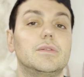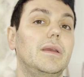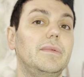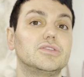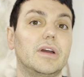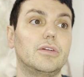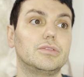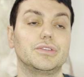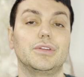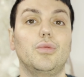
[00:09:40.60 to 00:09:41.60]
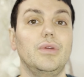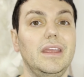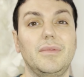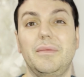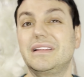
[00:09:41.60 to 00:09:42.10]
maybe try going during the
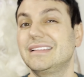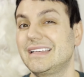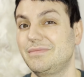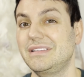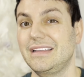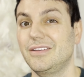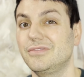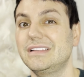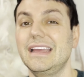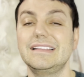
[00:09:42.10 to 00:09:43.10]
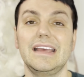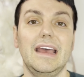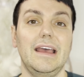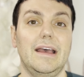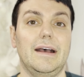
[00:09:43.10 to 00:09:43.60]
week. Maybe it's less busy those days.
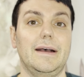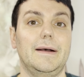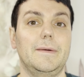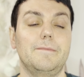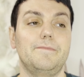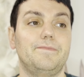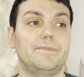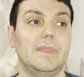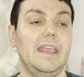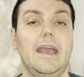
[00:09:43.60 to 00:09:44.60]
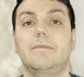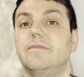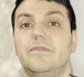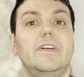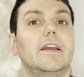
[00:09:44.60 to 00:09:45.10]
Um, yeah,
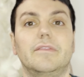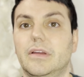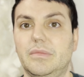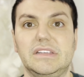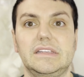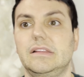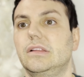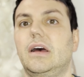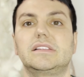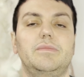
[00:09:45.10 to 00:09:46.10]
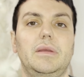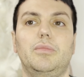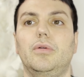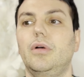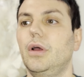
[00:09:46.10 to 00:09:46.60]
very very busy. Lots of
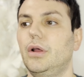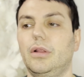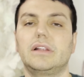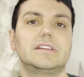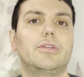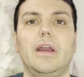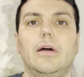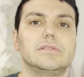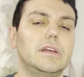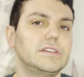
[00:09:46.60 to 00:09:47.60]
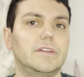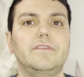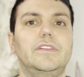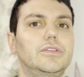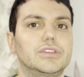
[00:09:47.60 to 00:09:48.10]
people, lots of crowds, lots of
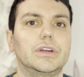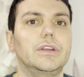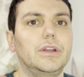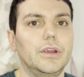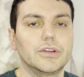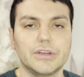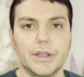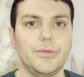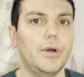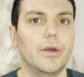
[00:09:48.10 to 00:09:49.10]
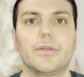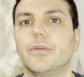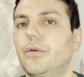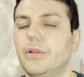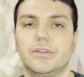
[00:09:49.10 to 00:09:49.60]
confusion. You know, you're trying to walk
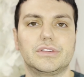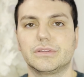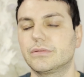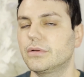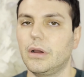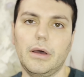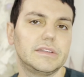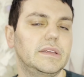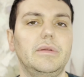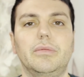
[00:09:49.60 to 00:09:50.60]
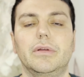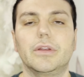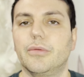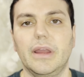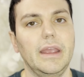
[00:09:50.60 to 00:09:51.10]
through and there's just constantly people in
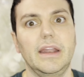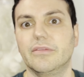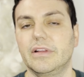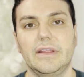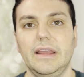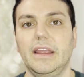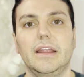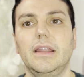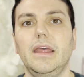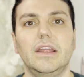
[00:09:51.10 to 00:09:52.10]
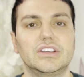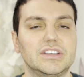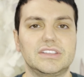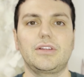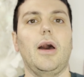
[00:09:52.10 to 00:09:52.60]
your way and everything, and
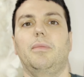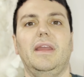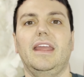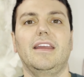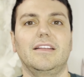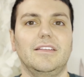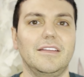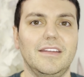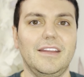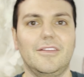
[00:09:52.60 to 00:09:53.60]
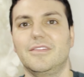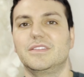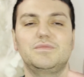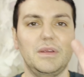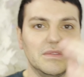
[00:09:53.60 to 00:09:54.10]
just stopping and you know
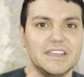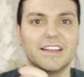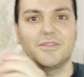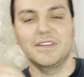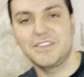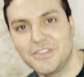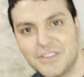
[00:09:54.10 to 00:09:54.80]
there's people taking your picture, you're